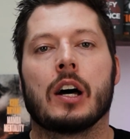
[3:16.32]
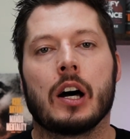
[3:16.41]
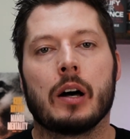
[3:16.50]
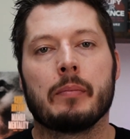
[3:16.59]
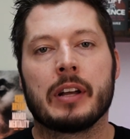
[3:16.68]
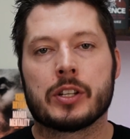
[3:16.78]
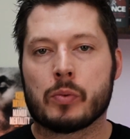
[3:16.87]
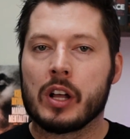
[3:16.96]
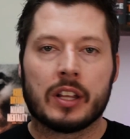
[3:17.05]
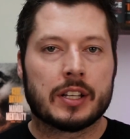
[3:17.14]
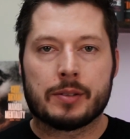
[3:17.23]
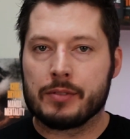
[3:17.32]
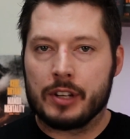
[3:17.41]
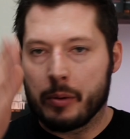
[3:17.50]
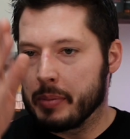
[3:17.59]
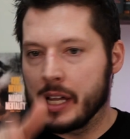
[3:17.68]
as well as
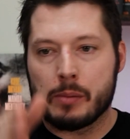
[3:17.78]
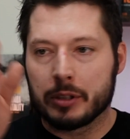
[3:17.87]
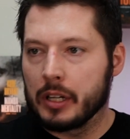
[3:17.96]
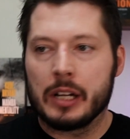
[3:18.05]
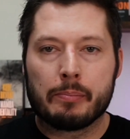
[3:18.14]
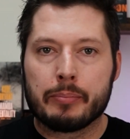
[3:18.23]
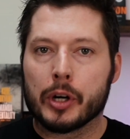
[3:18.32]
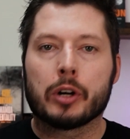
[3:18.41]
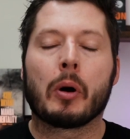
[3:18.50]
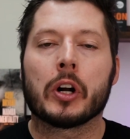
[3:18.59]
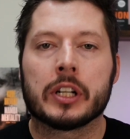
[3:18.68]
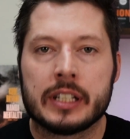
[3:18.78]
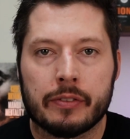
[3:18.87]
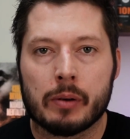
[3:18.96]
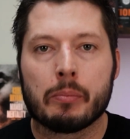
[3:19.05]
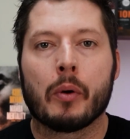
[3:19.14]
be able to bookmark
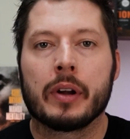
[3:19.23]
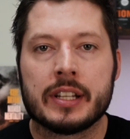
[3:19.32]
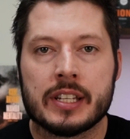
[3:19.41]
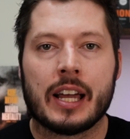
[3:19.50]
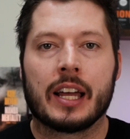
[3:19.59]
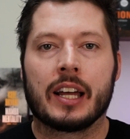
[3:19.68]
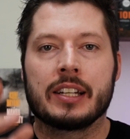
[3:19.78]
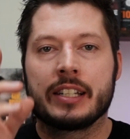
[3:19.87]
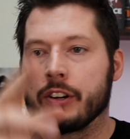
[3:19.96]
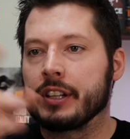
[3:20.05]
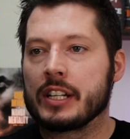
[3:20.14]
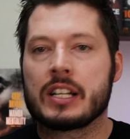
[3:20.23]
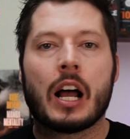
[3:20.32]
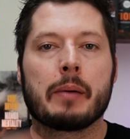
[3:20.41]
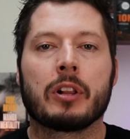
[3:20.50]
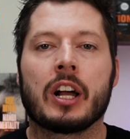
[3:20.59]
different points during the
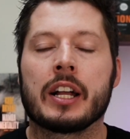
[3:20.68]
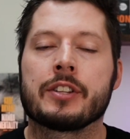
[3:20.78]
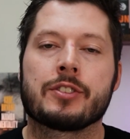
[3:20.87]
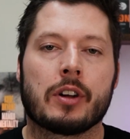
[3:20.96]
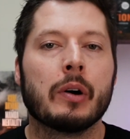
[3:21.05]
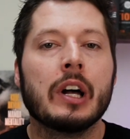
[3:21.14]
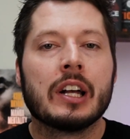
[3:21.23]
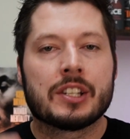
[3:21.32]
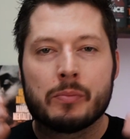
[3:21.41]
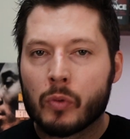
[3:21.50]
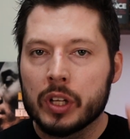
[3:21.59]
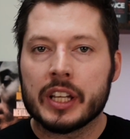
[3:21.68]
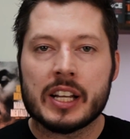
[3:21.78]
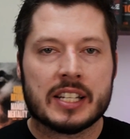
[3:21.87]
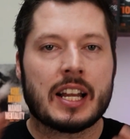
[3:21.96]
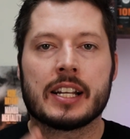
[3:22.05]
timeline. So some really
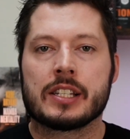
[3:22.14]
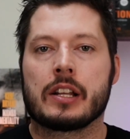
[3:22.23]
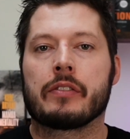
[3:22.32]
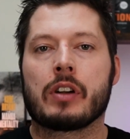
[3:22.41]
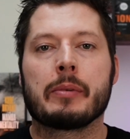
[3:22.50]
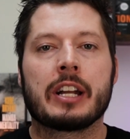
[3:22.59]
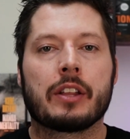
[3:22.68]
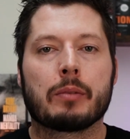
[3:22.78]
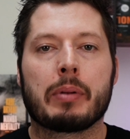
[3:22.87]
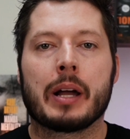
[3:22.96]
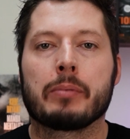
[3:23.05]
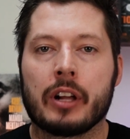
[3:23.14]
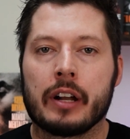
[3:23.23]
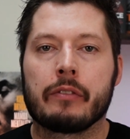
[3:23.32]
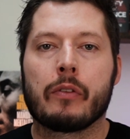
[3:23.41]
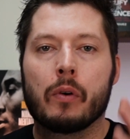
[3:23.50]
exciting stuff coming down the
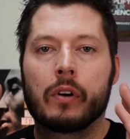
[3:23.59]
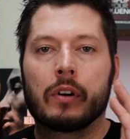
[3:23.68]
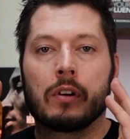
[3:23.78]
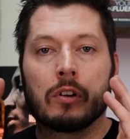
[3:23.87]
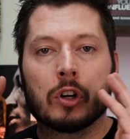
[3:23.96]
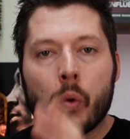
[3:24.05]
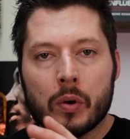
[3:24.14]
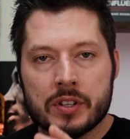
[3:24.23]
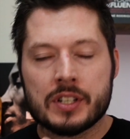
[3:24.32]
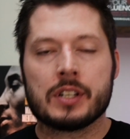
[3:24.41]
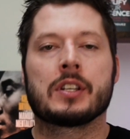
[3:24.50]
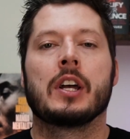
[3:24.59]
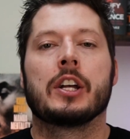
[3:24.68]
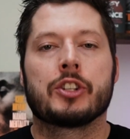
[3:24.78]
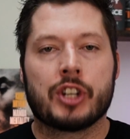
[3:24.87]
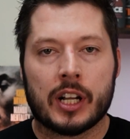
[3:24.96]
pipeline for courses.
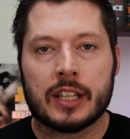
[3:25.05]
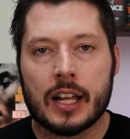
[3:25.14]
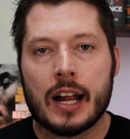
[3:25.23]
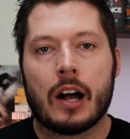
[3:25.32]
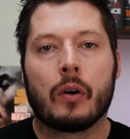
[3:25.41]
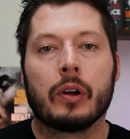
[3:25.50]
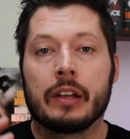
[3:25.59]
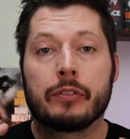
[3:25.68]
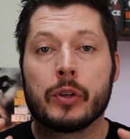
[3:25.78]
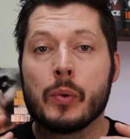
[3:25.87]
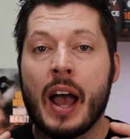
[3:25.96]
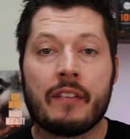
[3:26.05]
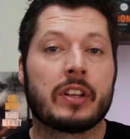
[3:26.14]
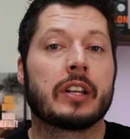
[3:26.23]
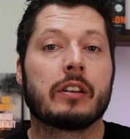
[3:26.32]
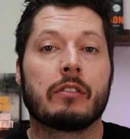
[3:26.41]
Check that out if you
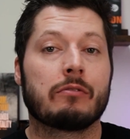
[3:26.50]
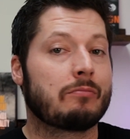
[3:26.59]
haven't